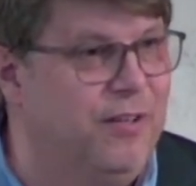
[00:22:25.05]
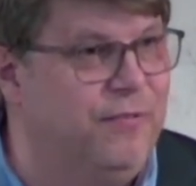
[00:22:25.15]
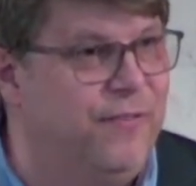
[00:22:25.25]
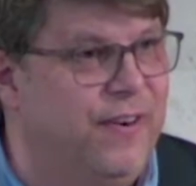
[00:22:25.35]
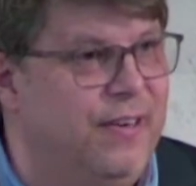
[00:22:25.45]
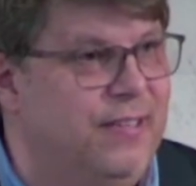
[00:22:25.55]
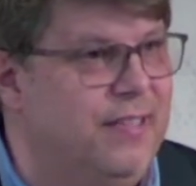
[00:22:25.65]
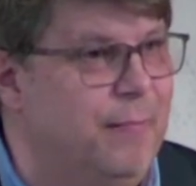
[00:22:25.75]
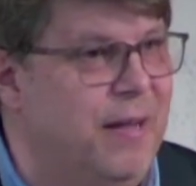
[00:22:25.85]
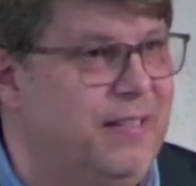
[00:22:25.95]
The
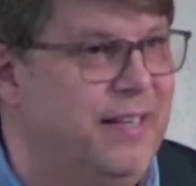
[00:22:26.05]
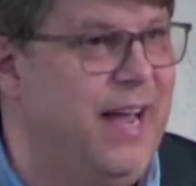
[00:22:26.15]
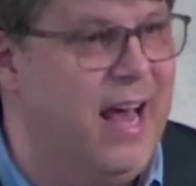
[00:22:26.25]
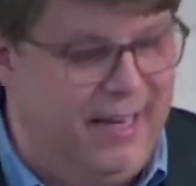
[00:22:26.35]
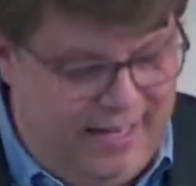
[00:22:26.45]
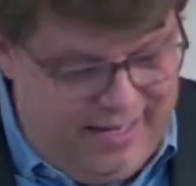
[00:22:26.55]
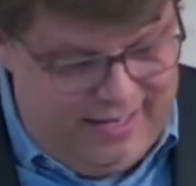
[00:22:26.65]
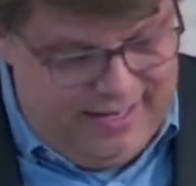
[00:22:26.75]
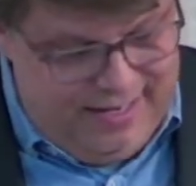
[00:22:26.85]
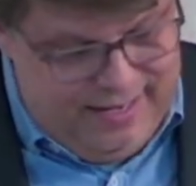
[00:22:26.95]
first
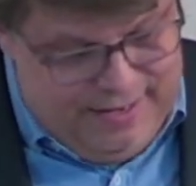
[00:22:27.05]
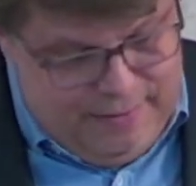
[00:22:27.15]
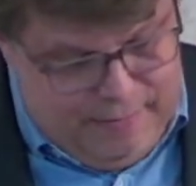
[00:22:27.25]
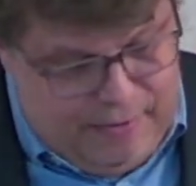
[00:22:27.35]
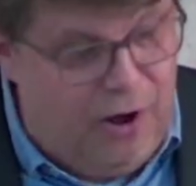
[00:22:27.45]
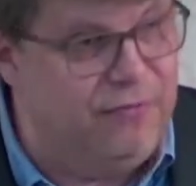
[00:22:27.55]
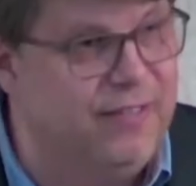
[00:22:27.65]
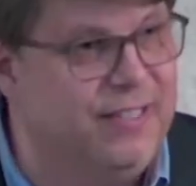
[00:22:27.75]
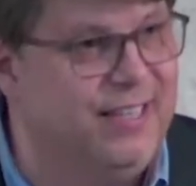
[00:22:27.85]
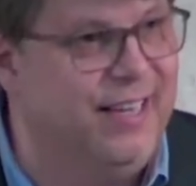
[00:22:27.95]
messianic
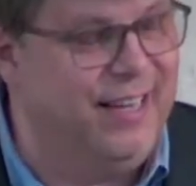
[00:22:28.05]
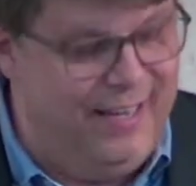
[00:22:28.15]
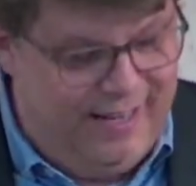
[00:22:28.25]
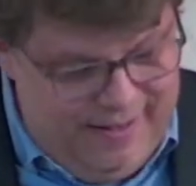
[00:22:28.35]
prophecy.